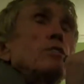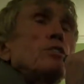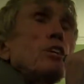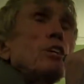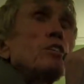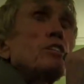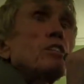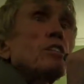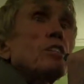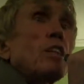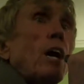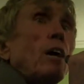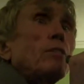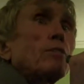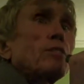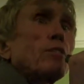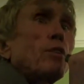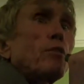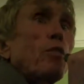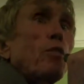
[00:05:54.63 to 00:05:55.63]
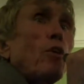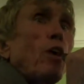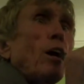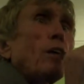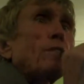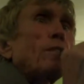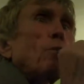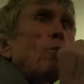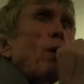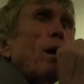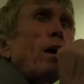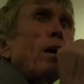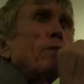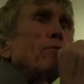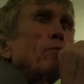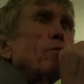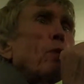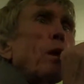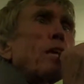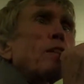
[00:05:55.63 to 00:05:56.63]
Jesus also taught the way
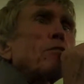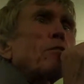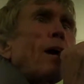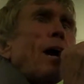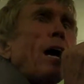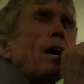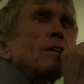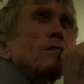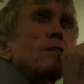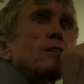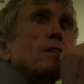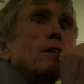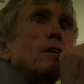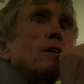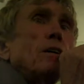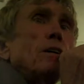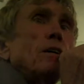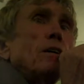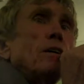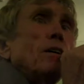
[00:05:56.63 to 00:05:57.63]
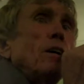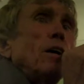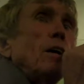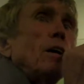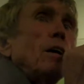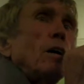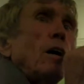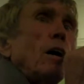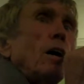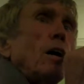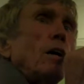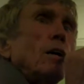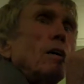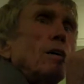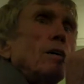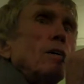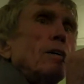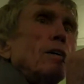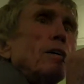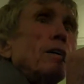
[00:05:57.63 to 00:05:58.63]
of wheatgrass.
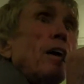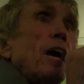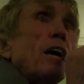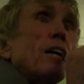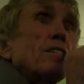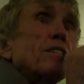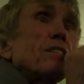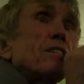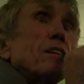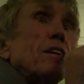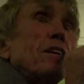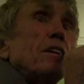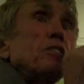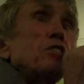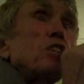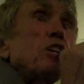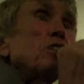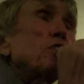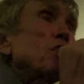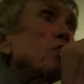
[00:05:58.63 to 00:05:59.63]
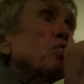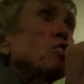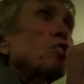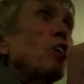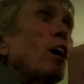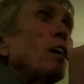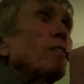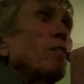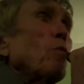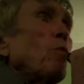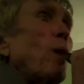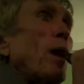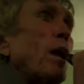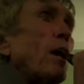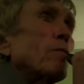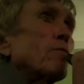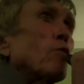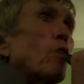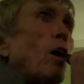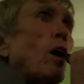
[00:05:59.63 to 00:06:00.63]
Yes, Jesus taught the
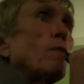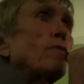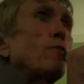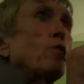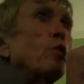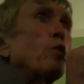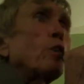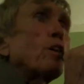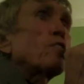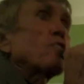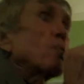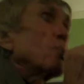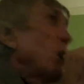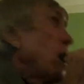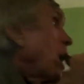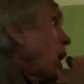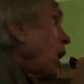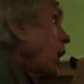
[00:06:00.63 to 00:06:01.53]
way of raw Buddhism.